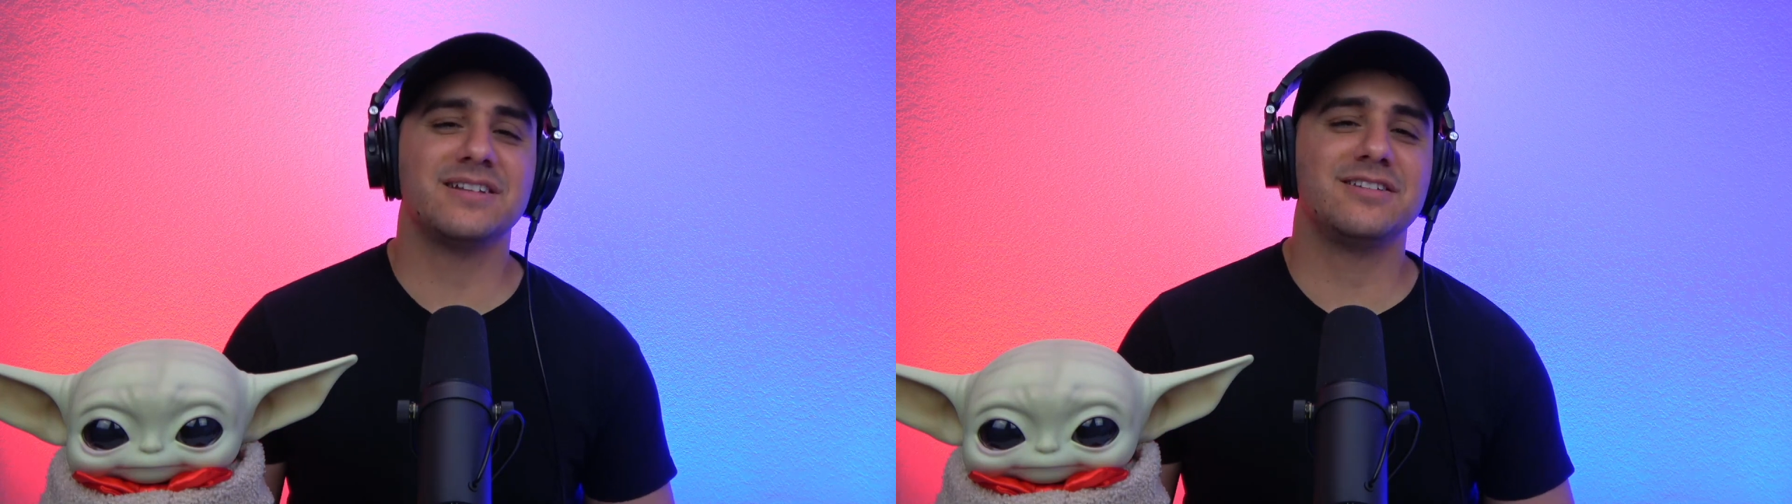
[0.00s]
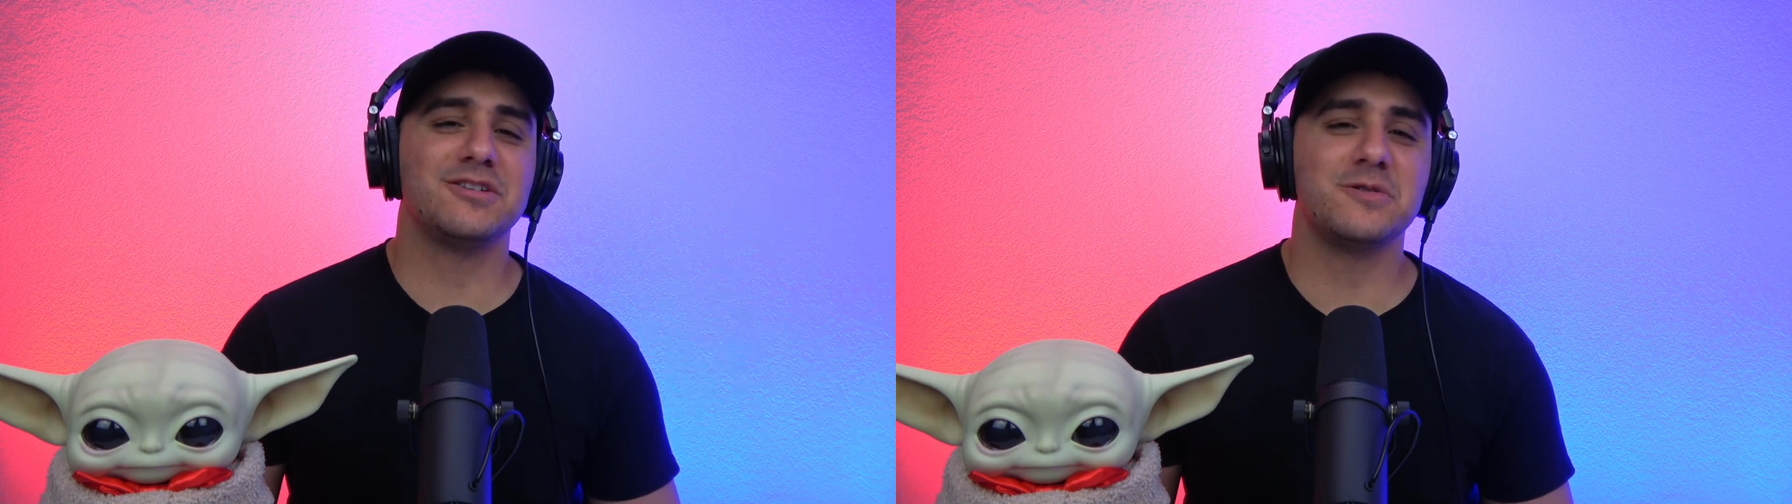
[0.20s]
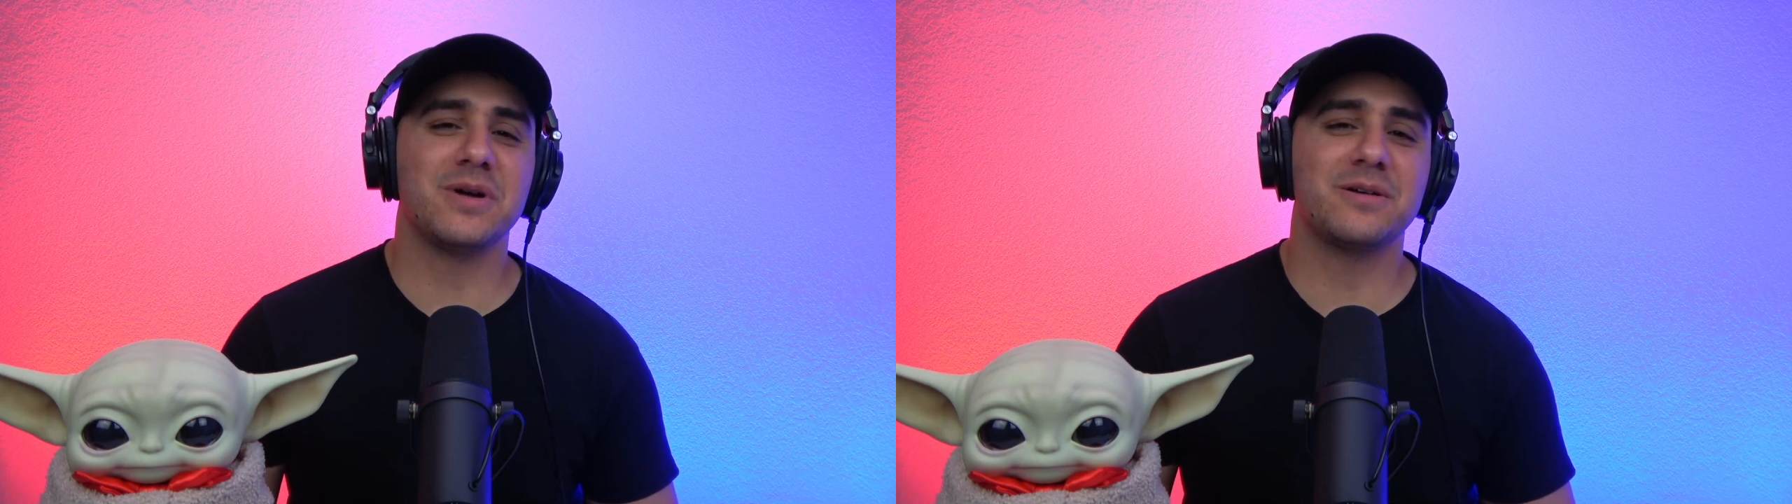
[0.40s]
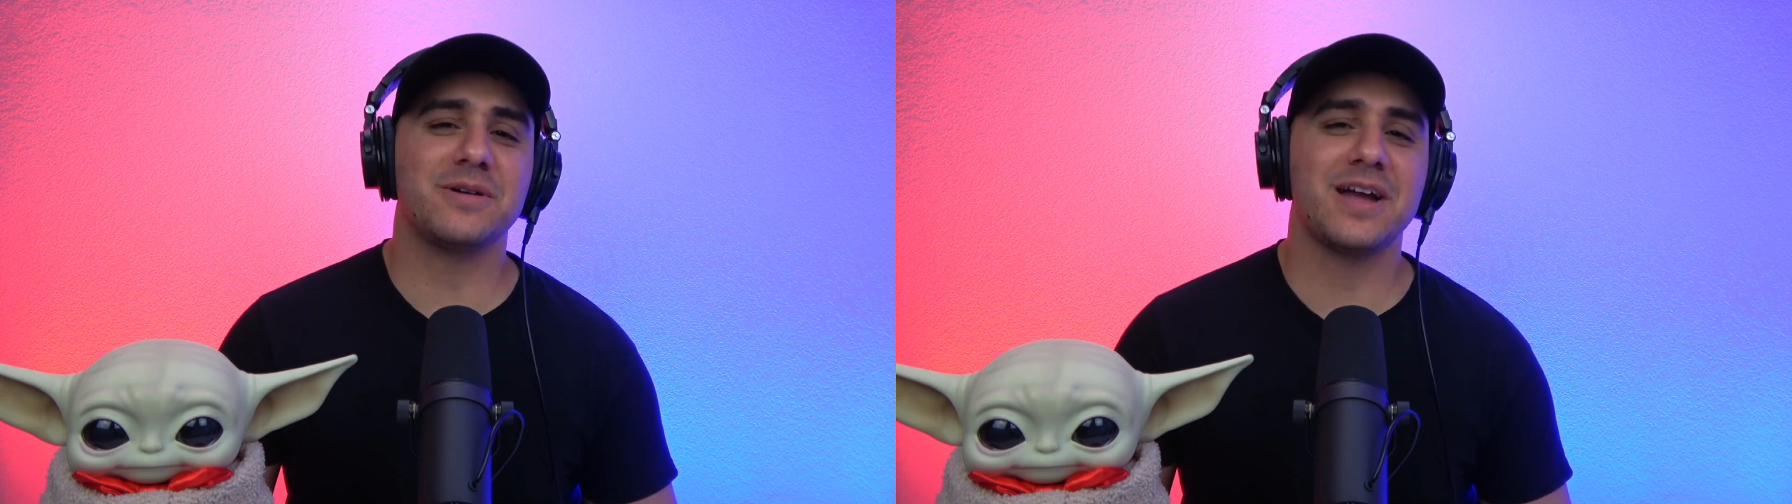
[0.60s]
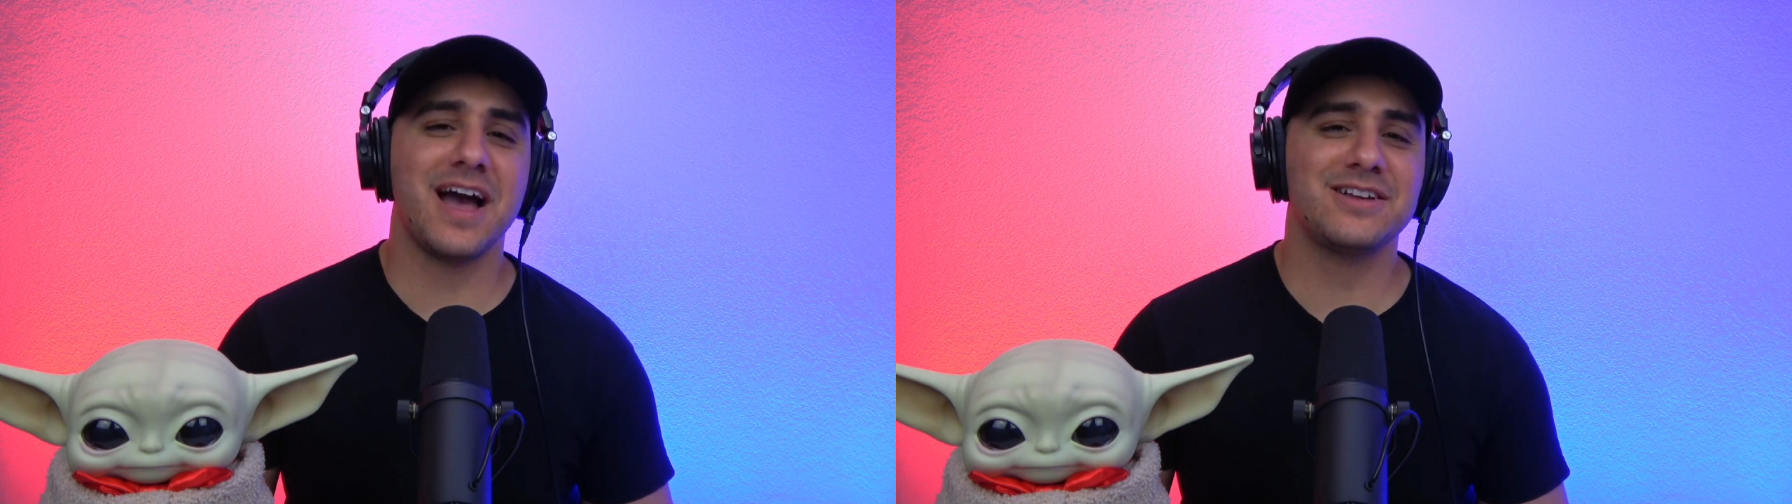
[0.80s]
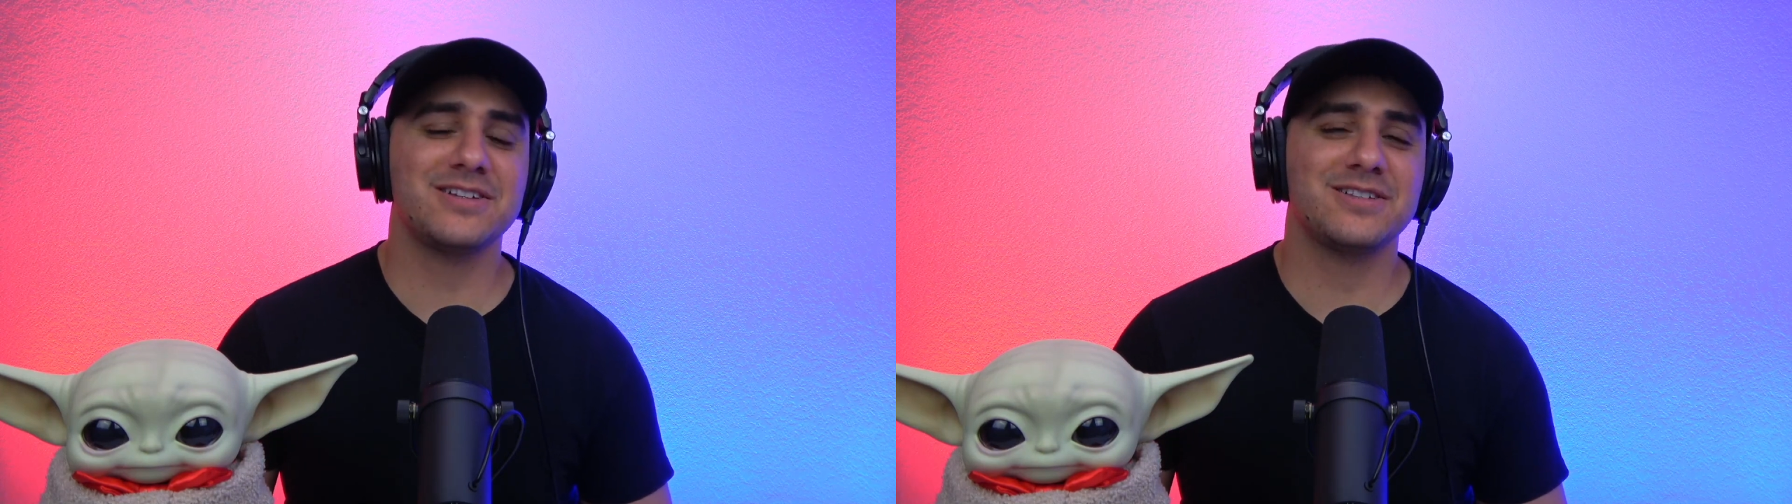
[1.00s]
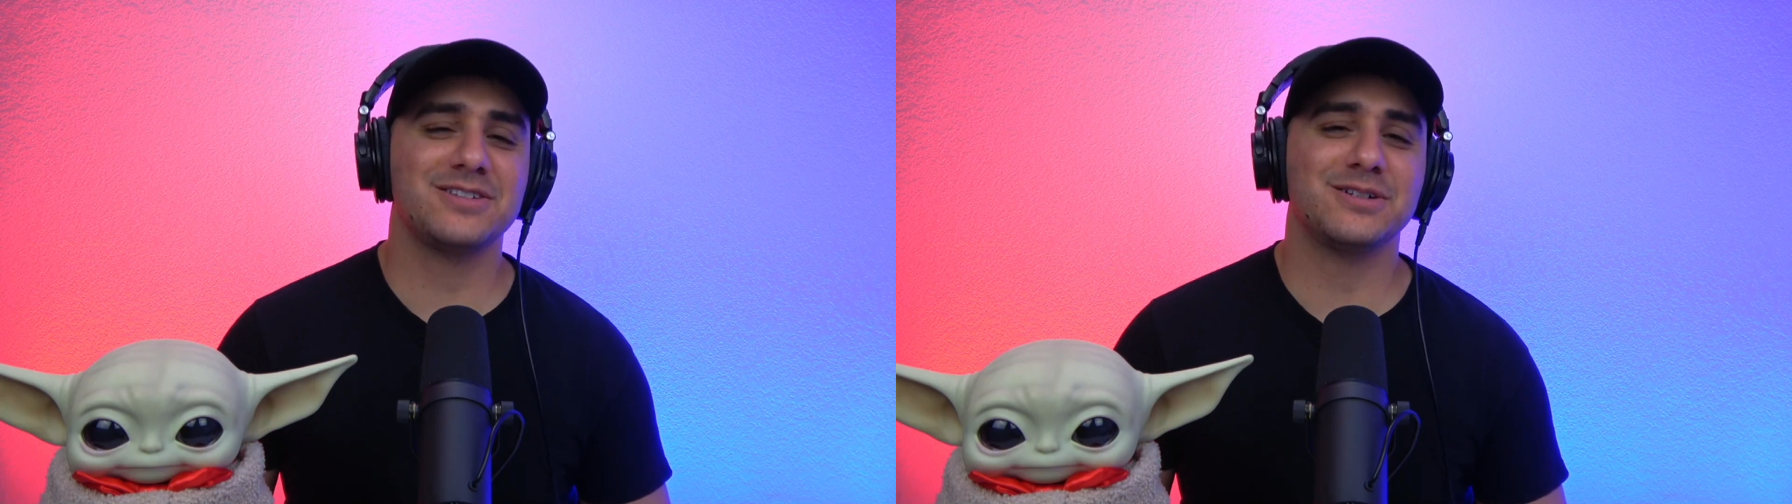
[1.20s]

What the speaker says: continue my reactions